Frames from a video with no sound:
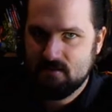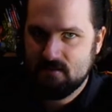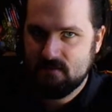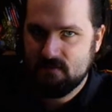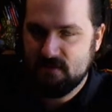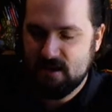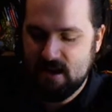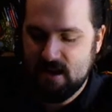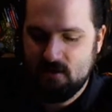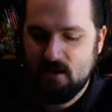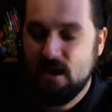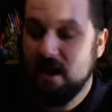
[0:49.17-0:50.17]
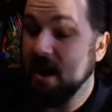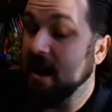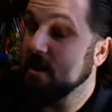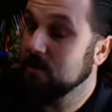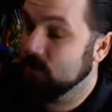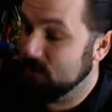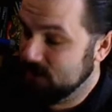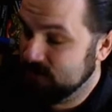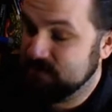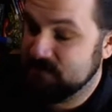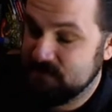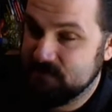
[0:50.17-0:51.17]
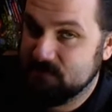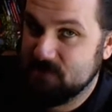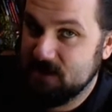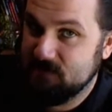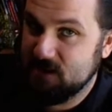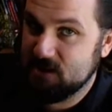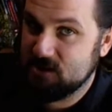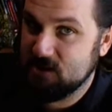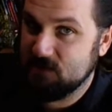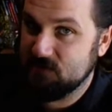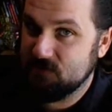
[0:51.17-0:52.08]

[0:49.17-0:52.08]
for now. I will be finishing off